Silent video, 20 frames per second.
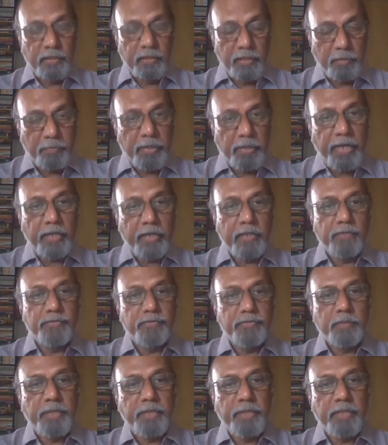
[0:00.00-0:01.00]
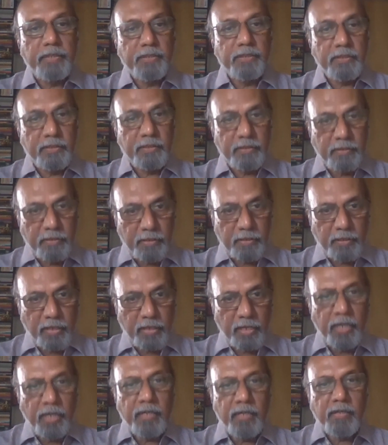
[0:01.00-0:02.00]
the Bank of Japan's
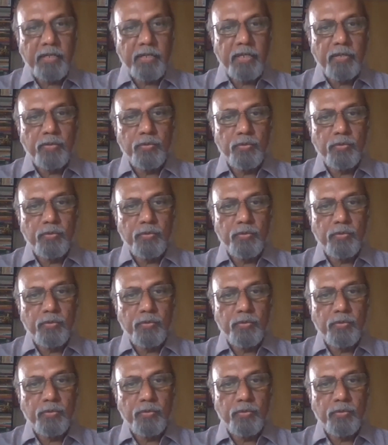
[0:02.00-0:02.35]
ultra